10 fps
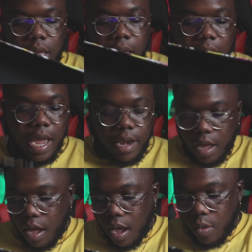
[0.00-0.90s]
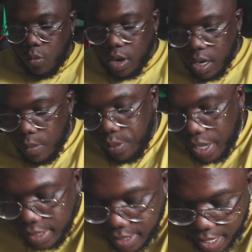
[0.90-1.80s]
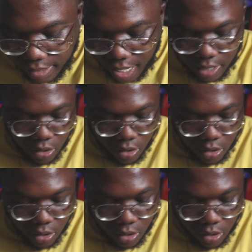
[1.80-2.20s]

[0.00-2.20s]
again, um, one of the biggest things I